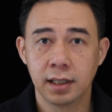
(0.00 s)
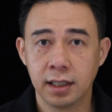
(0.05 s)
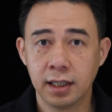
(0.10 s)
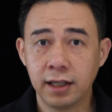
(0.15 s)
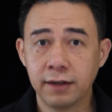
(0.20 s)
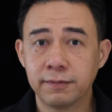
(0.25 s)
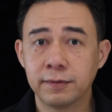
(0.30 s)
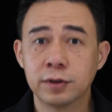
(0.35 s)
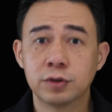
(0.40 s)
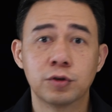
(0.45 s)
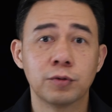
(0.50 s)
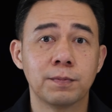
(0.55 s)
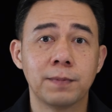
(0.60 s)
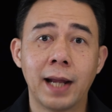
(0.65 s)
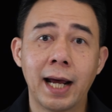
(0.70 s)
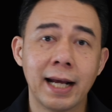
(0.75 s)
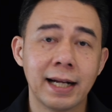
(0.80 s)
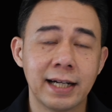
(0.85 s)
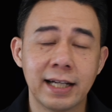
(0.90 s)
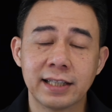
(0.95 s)
If the
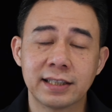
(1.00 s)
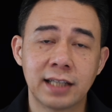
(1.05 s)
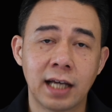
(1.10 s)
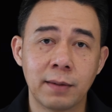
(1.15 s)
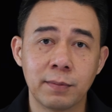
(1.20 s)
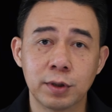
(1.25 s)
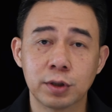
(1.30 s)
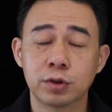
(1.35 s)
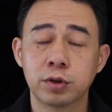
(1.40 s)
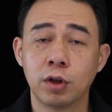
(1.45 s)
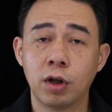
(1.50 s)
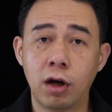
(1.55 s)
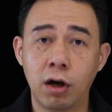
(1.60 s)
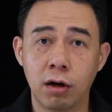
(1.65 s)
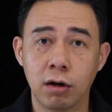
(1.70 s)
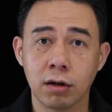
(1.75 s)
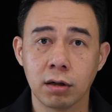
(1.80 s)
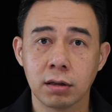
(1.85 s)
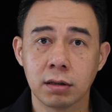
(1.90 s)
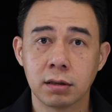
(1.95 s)
supply lead time is
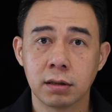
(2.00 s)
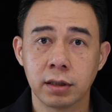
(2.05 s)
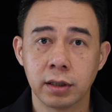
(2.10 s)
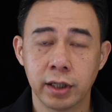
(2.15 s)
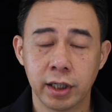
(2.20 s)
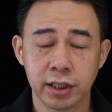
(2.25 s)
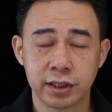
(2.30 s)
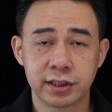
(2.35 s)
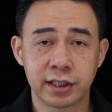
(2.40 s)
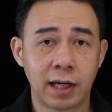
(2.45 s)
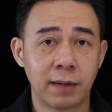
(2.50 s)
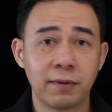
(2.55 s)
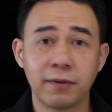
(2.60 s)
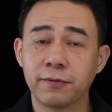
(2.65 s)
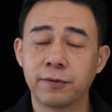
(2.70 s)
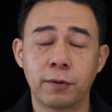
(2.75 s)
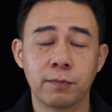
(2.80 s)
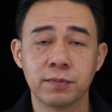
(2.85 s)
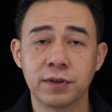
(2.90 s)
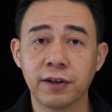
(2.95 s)
long, it's coming
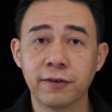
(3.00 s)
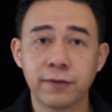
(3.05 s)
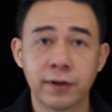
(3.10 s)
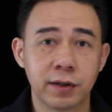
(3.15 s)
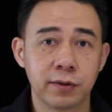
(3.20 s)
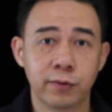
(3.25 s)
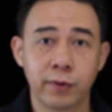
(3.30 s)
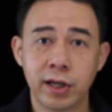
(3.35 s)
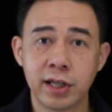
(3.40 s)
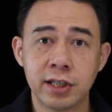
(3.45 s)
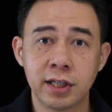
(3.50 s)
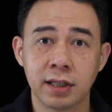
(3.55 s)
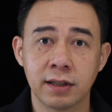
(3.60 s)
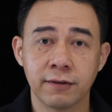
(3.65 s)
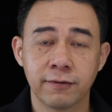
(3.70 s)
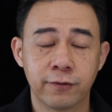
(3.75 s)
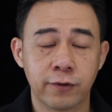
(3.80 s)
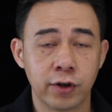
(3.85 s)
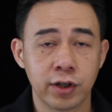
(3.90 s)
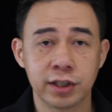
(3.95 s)
from different region.
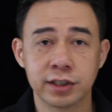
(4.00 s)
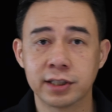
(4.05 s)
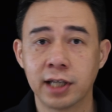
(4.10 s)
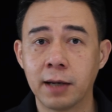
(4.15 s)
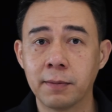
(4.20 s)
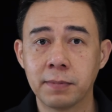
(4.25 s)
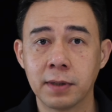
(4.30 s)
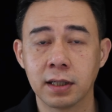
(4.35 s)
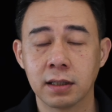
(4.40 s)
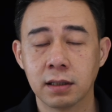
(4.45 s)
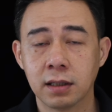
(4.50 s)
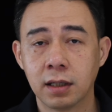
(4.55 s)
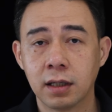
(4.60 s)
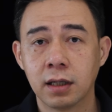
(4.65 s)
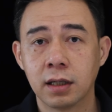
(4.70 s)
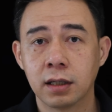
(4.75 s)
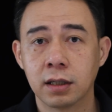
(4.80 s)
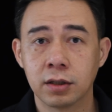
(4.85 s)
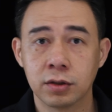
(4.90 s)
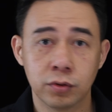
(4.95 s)
For example,
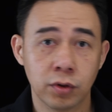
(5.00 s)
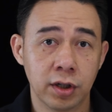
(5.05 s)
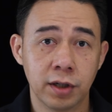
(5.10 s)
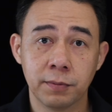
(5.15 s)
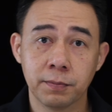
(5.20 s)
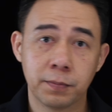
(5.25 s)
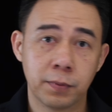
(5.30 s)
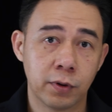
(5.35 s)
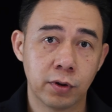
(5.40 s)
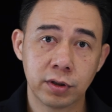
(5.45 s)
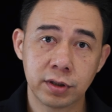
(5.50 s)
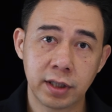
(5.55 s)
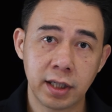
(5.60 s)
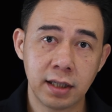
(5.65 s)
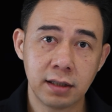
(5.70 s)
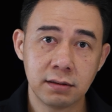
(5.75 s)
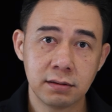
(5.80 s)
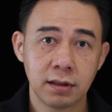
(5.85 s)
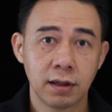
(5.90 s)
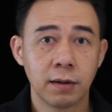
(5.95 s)
you're
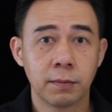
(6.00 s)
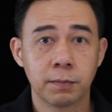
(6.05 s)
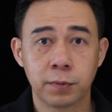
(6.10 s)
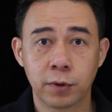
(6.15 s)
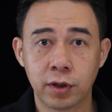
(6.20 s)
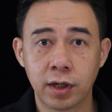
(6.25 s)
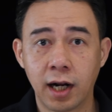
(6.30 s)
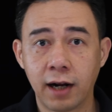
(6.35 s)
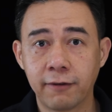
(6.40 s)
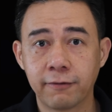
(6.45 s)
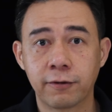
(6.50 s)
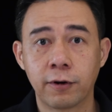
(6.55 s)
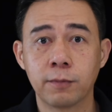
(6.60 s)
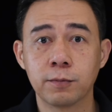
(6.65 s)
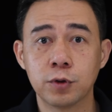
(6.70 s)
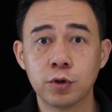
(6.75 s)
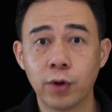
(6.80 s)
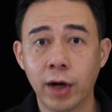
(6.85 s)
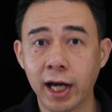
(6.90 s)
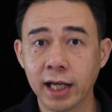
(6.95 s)
importing product from
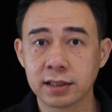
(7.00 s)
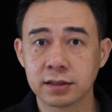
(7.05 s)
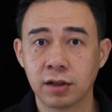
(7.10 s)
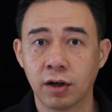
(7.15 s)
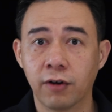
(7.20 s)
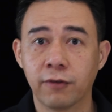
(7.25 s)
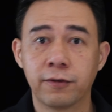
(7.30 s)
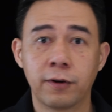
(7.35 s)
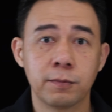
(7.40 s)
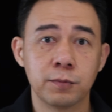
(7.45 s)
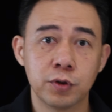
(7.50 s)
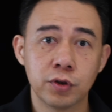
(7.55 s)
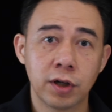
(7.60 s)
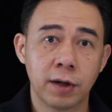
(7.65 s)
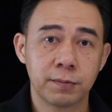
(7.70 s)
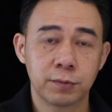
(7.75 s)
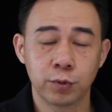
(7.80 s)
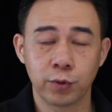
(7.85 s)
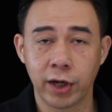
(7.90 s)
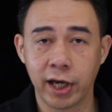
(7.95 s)
US or from
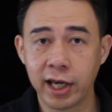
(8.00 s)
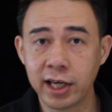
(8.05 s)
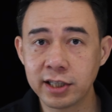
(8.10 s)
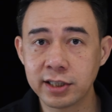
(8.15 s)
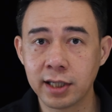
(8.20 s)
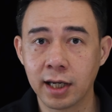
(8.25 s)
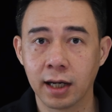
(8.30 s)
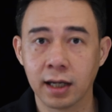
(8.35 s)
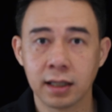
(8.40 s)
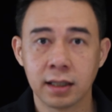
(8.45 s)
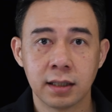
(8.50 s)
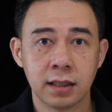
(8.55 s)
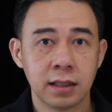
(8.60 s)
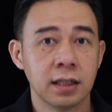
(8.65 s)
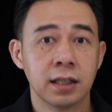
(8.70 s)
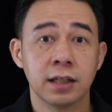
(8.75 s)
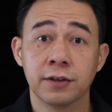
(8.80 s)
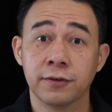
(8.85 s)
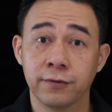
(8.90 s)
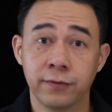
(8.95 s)
Europe to Asia,
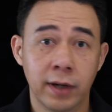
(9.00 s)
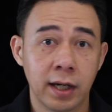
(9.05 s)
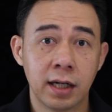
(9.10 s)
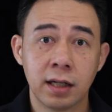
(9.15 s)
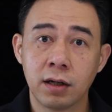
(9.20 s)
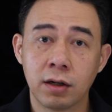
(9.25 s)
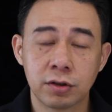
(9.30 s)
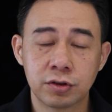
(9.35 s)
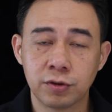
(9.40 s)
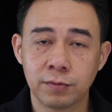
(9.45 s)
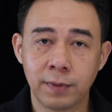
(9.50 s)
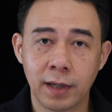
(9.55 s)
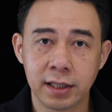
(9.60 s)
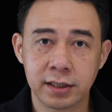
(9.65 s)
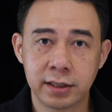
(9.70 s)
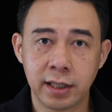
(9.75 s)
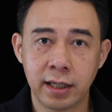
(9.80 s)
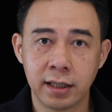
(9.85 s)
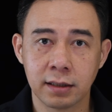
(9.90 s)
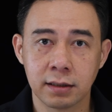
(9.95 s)
very long supply
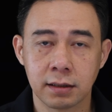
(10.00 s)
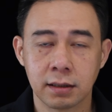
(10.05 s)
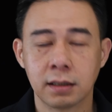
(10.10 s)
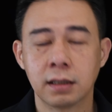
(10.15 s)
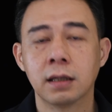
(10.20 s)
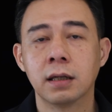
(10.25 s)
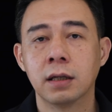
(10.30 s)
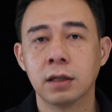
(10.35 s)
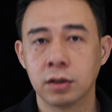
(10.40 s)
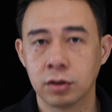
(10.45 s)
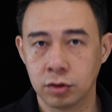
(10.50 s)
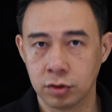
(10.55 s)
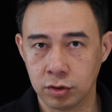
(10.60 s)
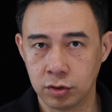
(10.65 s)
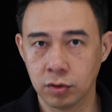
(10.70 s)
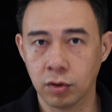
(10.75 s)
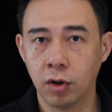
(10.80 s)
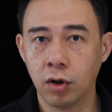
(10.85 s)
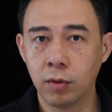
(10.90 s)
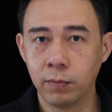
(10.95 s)
chain.
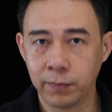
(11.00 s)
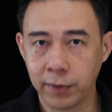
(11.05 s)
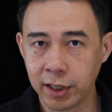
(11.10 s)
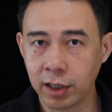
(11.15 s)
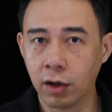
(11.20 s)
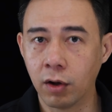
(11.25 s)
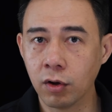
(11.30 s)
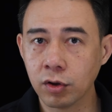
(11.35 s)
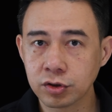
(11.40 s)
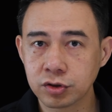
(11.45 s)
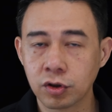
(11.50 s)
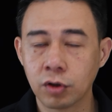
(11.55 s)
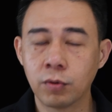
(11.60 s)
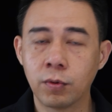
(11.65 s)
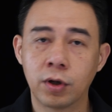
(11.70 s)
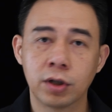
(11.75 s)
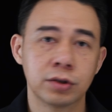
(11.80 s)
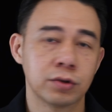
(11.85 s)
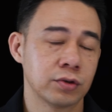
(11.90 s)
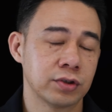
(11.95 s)
You may also
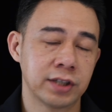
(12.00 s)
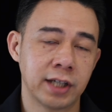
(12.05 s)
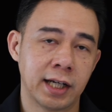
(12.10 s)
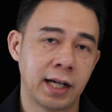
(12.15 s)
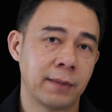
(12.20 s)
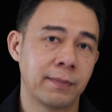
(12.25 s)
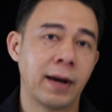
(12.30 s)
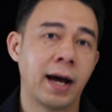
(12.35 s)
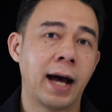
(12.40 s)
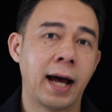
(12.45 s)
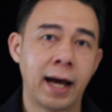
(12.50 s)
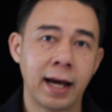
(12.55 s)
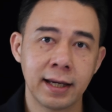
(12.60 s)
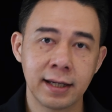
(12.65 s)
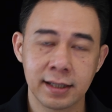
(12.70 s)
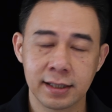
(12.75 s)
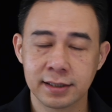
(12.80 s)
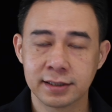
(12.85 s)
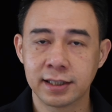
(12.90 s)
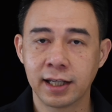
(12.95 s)
want to set up a
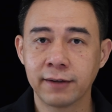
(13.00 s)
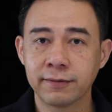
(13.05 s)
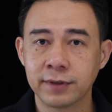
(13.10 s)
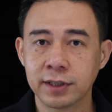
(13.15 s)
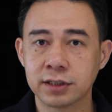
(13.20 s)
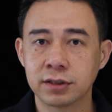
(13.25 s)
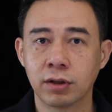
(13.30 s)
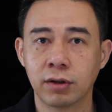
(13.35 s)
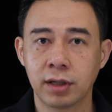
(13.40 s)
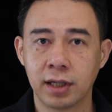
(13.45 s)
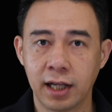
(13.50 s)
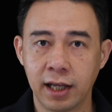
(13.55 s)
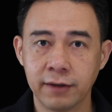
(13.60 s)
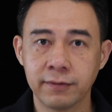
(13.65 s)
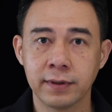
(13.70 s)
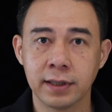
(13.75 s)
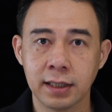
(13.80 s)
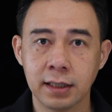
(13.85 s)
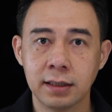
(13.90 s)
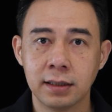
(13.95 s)
higher safety stock
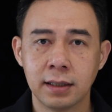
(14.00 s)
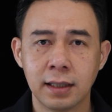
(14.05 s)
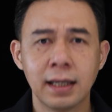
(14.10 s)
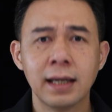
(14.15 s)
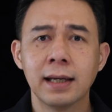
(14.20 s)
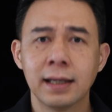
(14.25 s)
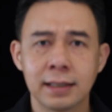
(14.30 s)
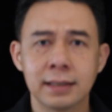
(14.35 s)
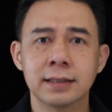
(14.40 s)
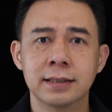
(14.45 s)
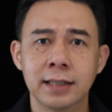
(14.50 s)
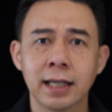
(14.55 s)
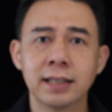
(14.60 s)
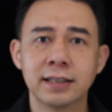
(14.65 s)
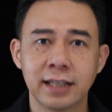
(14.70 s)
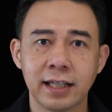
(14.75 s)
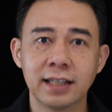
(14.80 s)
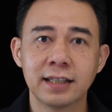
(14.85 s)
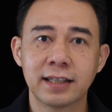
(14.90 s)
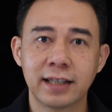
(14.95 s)
level just
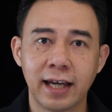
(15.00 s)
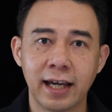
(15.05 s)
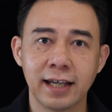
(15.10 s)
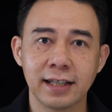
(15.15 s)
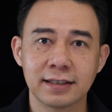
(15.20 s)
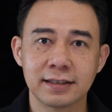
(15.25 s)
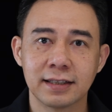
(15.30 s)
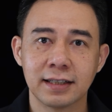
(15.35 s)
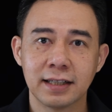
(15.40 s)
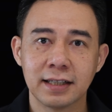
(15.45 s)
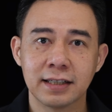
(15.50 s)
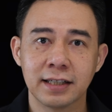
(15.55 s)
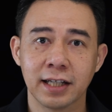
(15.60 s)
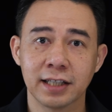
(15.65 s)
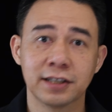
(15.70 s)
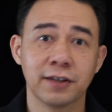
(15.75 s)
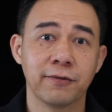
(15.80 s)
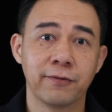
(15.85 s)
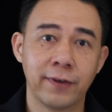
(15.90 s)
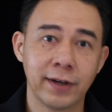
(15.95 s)
in case
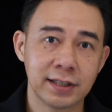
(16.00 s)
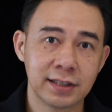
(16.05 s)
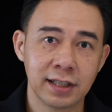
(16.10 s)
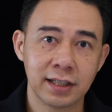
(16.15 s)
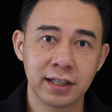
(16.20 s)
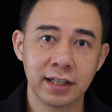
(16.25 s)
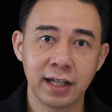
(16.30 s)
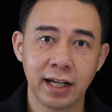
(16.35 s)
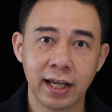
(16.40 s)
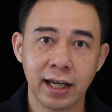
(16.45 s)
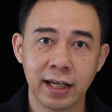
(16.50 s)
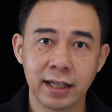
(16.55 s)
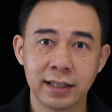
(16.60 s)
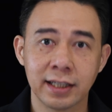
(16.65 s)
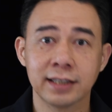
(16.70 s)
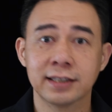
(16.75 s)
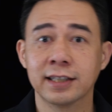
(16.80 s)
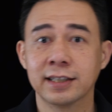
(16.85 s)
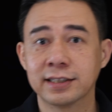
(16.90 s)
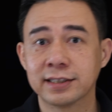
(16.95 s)
there's a vessel delay,
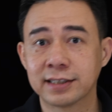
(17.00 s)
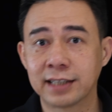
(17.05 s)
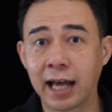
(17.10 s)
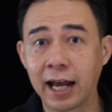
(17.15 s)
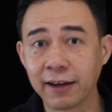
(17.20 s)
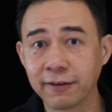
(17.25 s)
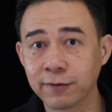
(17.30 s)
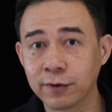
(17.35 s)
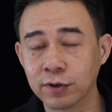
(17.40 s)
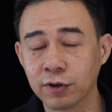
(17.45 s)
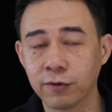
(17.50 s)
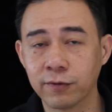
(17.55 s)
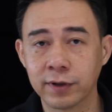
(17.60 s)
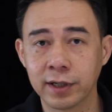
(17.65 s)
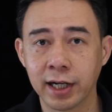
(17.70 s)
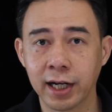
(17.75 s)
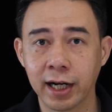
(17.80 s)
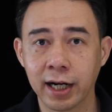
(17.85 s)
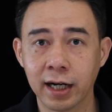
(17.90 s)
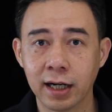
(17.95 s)
there's a typhoon over
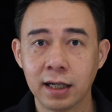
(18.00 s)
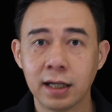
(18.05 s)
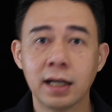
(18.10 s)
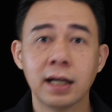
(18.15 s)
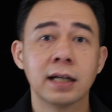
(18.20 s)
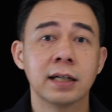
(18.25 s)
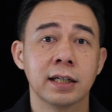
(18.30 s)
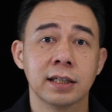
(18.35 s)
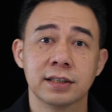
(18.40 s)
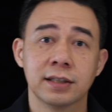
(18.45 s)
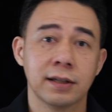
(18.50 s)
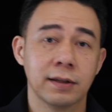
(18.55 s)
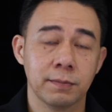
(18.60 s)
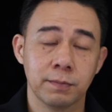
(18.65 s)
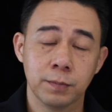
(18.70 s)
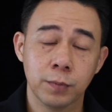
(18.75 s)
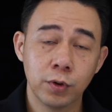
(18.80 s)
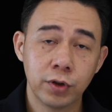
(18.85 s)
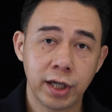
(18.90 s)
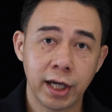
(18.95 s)
there, there's a
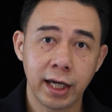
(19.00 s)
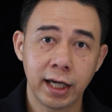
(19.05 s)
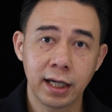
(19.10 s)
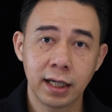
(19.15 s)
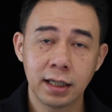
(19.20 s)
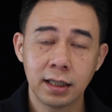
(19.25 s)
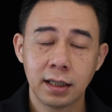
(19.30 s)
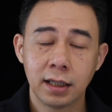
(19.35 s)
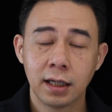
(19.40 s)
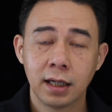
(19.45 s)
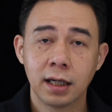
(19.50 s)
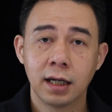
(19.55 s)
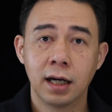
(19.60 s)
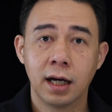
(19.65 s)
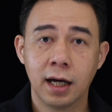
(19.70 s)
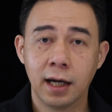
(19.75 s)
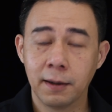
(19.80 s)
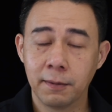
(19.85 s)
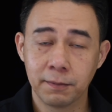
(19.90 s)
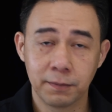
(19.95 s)
booking
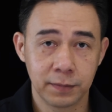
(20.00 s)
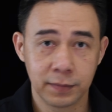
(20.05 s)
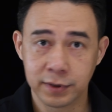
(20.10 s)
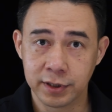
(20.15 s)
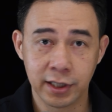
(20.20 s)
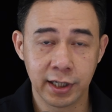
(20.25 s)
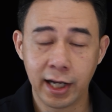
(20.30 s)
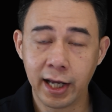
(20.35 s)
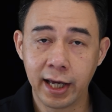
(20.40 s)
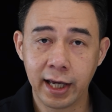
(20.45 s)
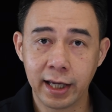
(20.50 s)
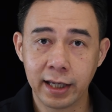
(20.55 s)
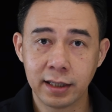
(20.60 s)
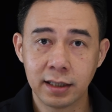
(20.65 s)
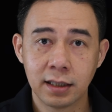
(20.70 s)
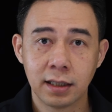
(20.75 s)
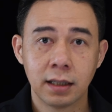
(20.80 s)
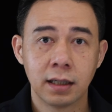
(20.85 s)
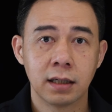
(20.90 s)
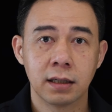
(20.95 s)

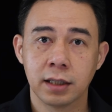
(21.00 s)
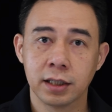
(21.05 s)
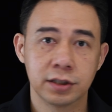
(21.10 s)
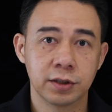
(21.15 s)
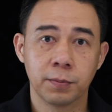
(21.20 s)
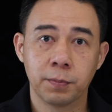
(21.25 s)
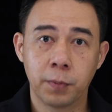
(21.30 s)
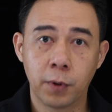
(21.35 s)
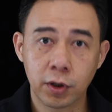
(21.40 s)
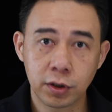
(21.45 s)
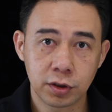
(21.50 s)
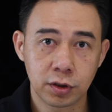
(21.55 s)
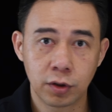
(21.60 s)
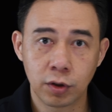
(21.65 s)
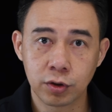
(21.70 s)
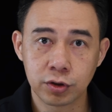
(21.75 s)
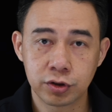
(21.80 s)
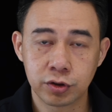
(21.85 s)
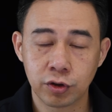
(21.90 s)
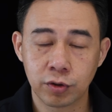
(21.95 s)
delay, there's a port
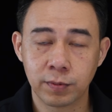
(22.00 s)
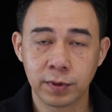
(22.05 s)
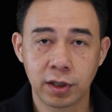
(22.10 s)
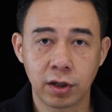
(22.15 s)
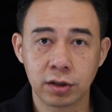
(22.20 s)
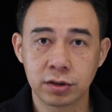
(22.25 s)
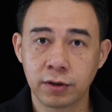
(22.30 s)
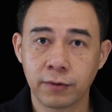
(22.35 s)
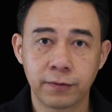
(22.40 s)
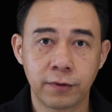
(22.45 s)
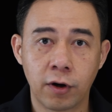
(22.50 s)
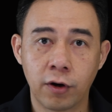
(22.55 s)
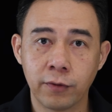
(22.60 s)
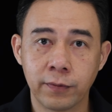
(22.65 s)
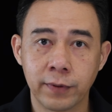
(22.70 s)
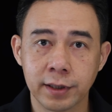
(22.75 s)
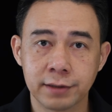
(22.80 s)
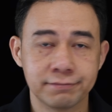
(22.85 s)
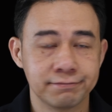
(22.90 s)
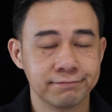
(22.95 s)
closure because of
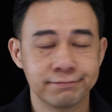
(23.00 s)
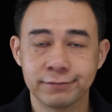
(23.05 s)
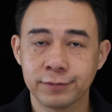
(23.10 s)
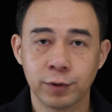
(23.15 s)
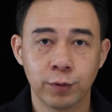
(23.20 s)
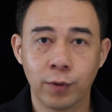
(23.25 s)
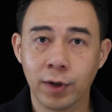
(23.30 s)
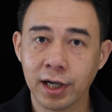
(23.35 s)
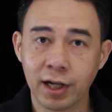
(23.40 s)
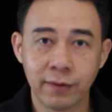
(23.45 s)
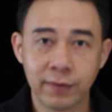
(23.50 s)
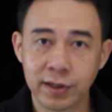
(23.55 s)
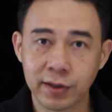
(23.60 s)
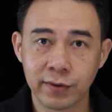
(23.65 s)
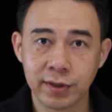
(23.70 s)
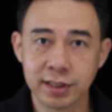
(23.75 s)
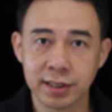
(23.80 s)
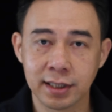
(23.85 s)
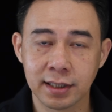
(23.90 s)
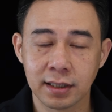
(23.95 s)
COVID, whatever
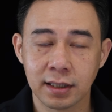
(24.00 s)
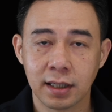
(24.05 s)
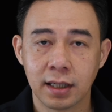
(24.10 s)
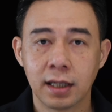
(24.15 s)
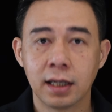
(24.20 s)
reason.